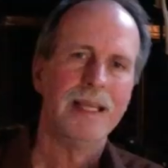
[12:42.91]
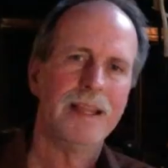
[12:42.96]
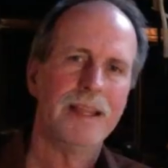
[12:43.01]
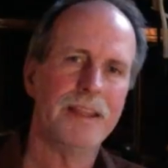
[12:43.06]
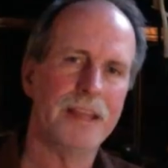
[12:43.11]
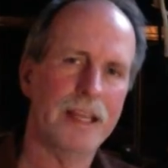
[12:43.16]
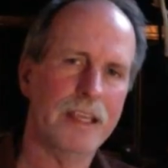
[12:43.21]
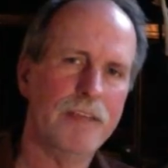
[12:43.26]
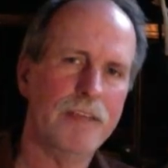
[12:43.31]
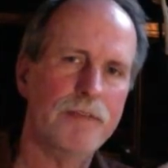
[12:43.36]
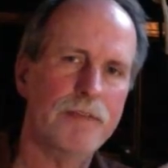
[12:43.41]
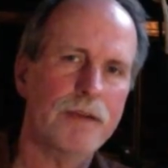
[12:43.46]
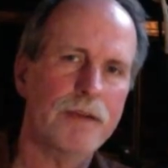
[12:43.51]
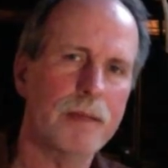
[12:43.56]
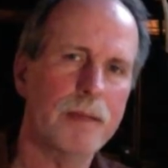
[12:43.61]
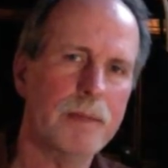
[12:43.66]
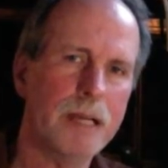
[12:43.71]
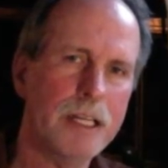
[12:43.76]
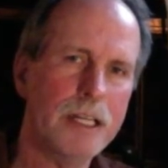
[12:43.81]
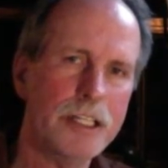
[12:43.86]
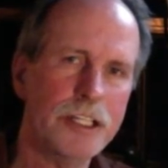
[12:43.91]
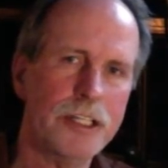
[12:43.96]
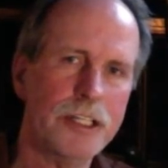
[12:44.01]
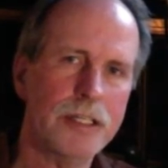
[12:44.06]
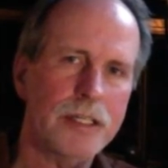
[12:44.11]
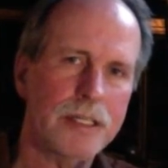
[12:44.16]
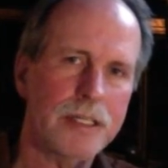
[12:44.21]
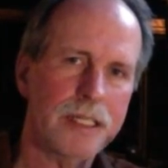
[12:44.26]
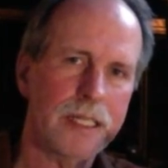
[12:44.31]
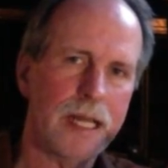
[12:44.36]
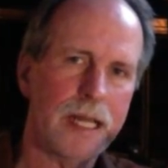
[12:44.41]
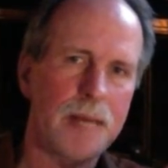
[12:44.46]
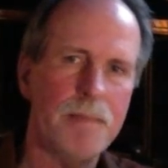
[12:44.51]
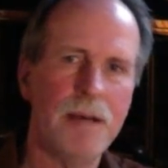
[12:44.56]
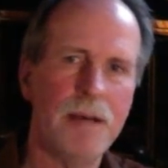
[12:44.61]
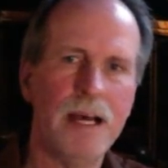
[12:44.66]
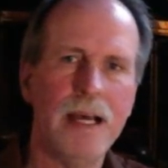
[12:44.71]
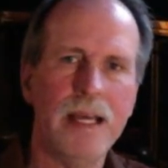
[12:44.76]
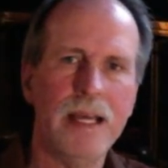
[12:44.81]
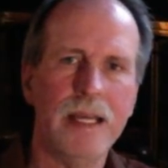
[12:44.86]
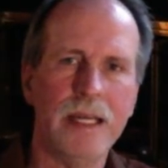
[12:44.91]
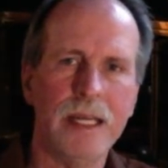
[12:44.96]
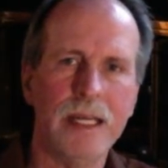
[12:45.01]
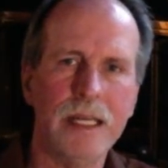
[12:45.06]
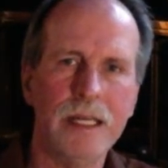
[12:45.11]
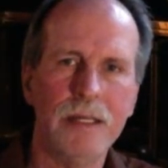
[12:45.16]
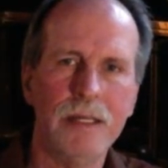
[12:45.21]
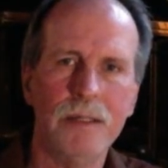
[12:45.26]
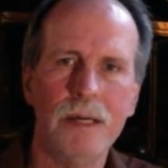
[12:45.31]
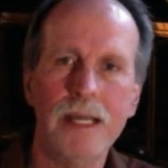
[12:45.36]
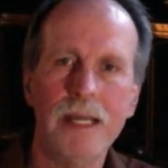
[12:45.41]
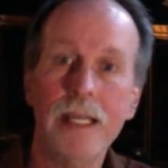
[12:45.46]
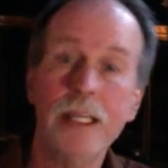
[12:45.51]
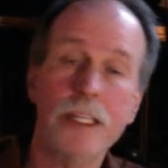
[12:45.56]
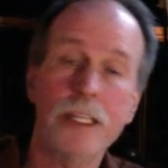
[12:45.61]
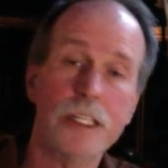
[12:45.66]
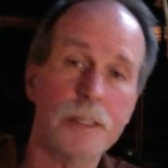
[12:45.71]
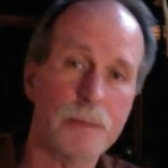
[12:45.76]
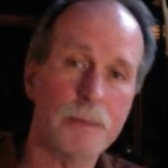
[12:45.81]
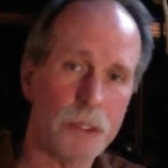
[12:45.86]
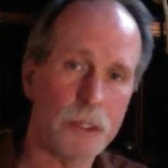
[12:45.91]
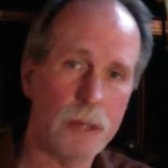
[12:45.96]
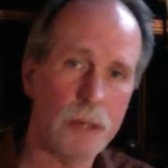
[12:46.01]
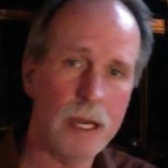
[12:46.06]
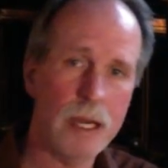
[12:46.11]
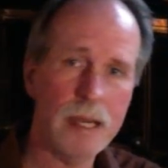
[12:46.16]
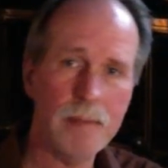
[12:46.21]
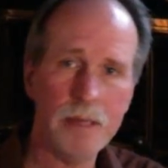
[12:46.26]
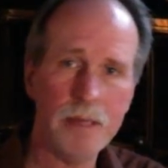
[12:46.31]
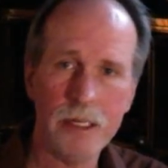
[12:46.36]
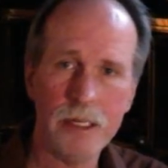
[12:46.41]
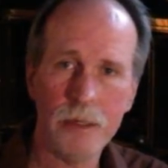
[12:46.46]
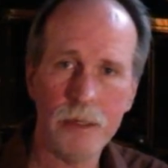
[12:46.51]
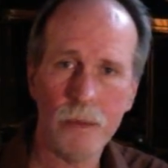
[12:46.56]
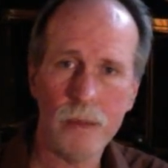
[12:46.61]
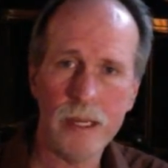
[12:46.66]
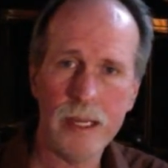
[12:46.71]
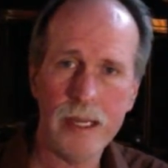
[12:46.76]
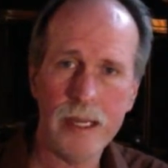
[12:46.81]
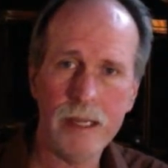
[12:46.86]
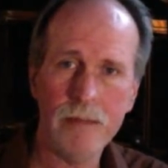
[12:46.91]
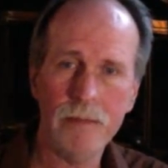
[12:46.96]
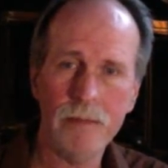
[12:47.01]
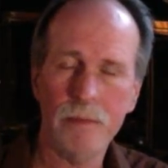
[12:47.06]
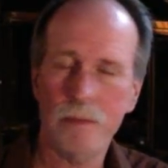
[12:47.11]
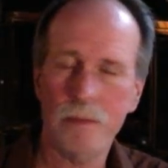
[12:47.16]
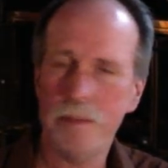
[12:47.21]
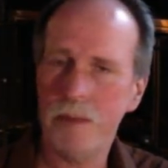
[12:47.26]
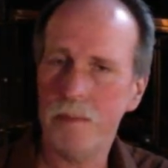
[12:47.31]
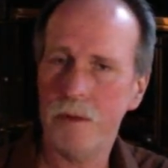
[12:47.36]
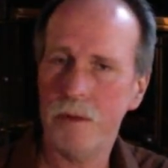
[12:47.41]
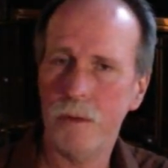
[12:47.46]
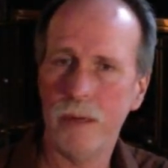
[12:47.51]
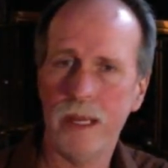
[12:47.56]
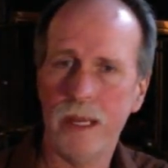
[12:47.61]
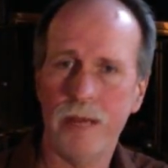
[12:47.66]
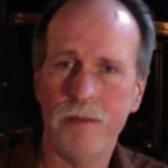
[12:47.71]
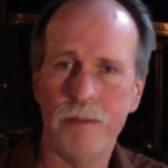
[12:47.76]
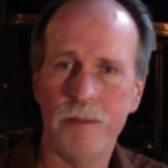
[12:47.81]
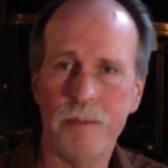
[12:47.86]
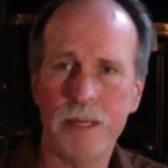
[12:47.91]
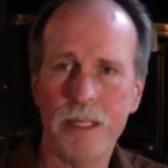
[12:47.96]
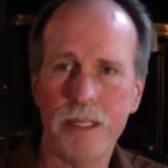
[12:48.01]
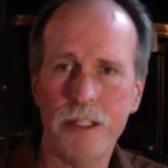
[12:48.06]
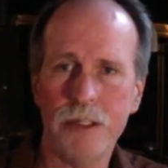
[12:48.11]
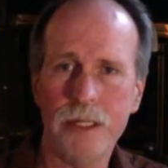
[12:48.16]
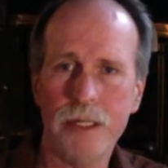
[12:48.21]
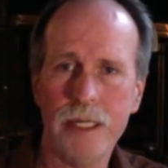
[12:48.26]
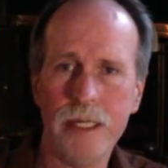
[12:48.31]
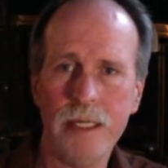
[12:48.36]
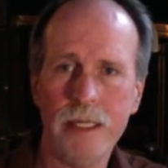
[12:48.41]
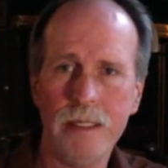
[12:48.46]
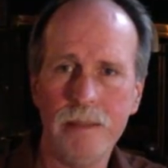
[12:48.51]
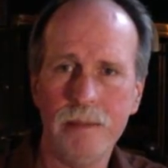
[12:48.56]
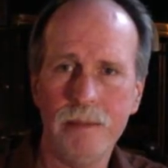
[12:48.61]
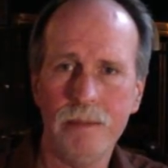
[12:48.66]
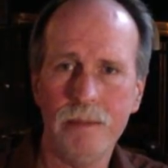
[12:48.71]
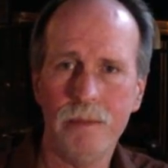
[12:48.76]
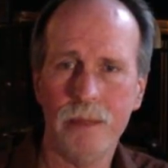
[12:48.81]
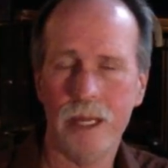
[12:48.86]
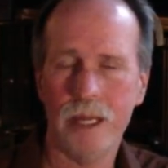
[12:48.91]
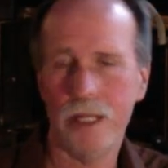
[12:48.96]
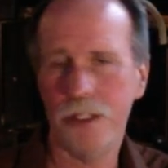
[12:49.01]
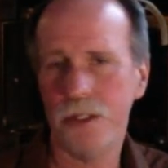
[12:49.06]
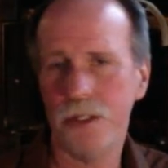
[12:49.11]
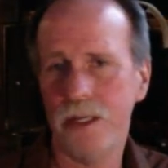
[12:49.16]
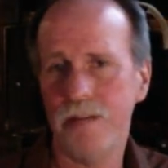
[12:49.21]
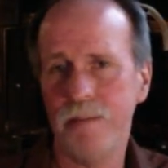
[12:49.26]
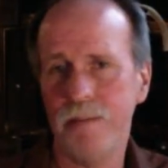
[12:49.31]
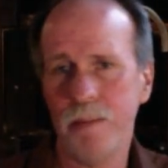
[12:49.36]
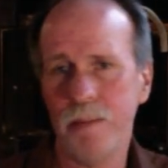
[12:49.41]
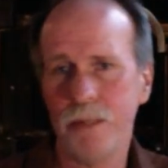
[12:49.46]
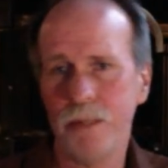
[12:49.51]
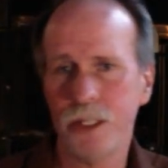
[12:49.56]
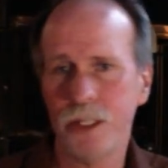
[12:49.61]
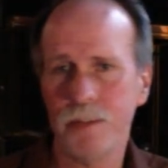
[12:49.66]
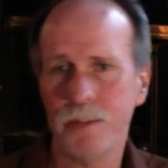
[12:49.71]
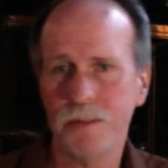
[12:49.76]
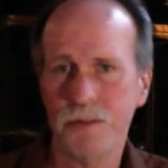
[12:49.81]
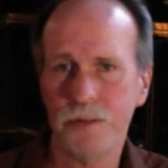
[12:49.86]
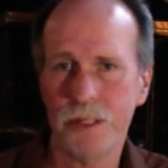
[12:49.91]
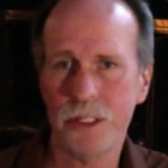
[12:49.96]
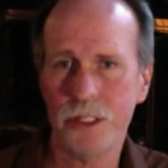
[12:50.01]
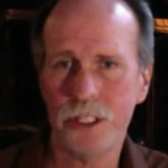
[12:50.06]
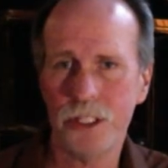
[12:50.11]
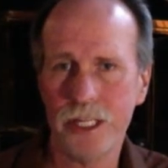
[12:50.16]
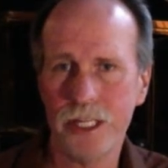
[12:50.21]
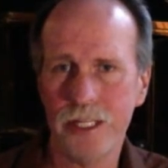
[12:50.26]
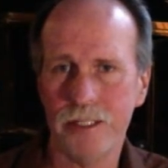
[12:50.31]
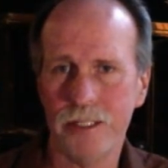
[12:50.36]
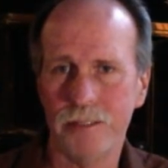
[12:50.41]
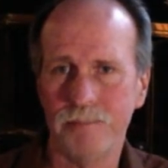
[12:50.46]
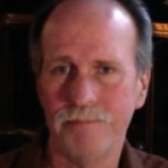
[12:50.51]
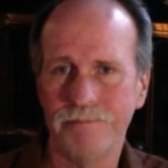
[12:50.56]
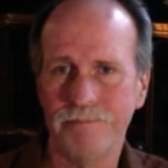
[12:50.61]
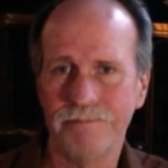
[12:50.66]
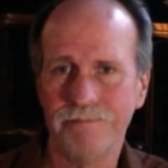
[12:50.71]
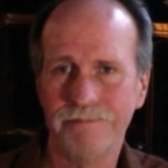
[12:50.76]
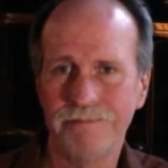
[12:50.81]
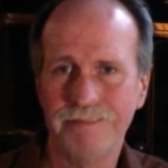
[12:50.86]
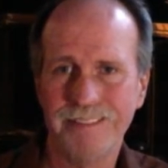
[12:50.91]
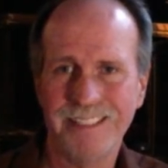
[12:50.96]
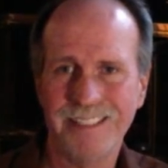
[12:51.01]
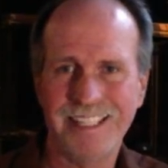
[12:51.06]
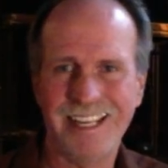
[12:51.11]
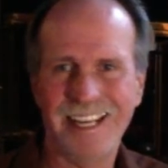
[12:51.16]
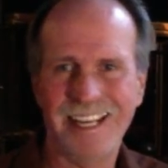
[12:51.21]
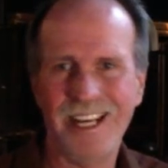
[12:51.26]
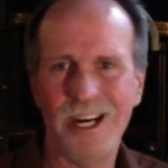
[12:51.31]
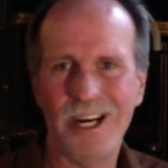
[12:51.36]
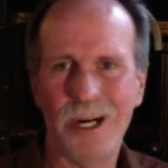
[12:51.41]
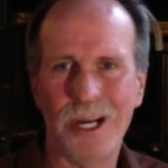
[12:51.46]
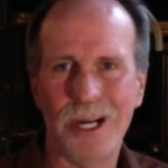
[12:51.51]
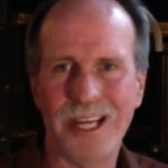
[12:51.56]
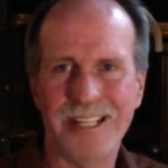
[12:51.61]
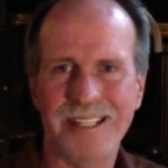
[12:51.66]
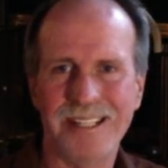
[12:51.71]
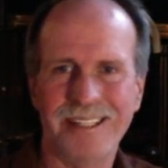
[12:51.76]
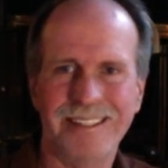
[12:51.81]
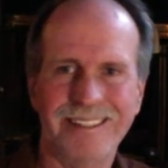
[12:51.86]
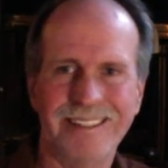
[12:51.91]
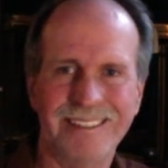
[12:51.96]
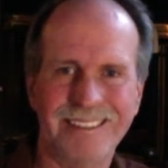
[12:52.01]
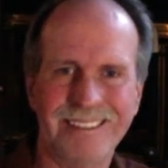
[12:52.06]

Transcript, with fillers: Thank you very much. Stop by and hit a like and subscribe on your way out. Remember, we have a Patreon. We also have memberships for the channel. Take care, guys.